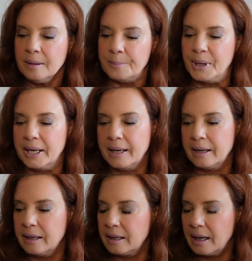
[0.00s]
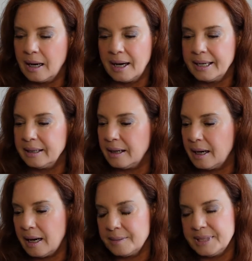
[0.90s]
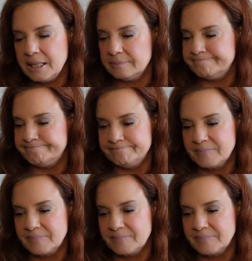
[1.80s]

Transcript: but I, I mean,